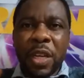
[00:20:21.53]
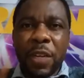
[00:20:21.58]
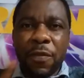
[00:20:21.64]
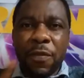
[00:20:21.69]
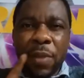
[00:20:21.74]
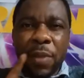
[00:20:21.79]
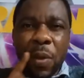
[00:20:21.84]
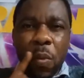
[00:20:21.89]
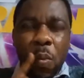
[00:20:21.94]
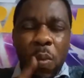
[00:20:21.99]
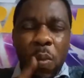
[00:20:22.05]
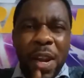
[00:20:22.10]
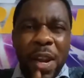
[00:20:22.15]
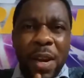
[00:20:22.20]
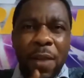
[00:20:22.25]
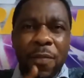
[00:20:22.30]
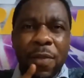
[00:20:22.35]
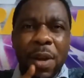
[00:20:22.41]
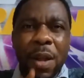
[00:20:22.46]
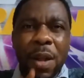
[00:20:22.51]
If the
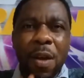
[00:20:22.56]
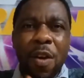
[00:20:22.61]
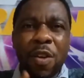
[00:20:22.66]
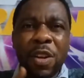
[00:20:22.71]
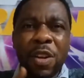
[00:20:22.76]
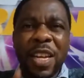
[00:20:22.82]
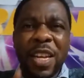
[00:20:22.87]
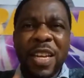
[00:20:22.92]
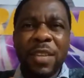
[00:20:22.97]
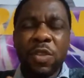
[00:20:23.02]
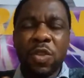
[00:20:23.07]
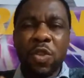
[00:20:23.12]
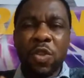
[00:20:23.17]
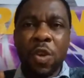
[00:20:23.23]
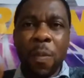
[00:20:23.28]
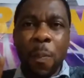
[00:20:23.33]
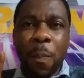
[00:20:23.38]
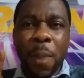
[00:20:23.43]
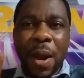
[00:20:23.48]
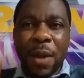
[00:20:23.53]
will of God is
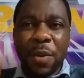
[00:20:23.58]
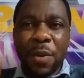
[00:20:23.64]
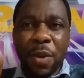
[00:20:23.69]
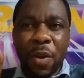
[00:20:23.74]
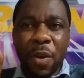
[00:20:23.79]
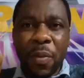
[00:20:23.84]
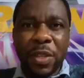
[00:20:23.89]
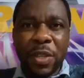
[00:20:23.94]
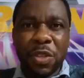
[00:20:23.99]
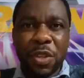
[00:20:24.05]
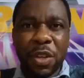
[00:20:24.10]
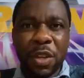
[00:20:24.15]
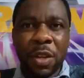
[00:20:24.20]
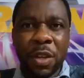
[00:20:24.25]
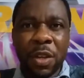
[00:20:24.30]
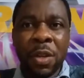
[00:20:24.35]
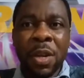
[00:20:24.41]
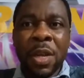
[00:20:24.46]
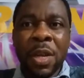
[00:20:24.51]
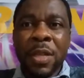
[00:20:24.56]
your
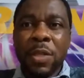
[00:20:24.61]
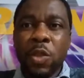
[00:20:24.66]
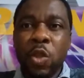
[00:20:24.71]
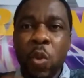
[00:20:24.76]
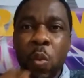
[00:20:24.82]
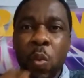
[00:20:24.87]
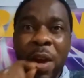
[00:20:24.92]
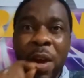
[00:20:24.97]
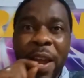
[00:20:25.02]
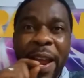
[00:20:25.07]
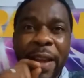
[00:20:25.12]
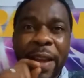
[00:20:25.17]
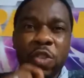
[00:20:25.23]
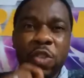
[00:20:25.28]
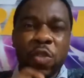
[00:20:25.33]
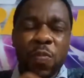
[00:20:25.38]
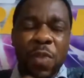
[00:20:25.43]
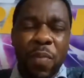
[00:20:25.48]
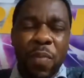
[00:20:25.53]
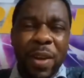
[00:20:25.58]
priority, you will
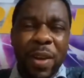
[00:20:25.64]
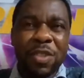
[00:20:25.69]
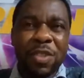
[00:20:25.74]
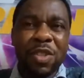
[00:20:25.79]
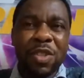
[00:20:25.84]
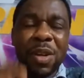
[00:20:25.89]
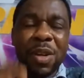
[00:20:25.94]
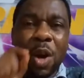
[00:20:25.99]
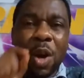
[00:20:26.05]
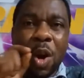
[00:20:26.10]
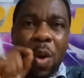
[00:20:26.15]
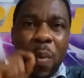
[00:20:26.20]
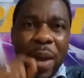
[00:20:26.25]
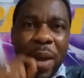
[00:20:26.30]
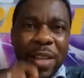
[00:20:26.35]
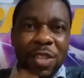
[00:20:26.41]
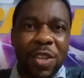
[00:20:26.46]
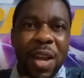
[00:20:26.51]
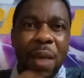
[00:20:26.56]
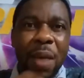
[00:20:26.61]
experience
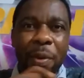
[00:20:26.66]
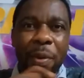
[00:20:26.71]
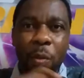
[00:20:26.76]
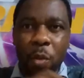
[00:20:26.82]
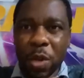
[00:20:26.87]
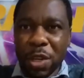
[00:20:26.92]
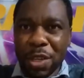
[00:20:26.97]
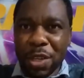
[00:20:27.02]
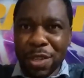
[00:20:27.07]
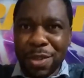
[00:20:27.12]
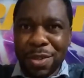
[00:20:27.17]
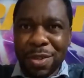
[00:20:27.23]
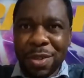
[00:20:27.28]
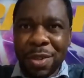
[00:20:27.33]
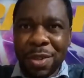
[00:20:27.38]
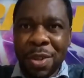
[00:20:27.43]
greater reward.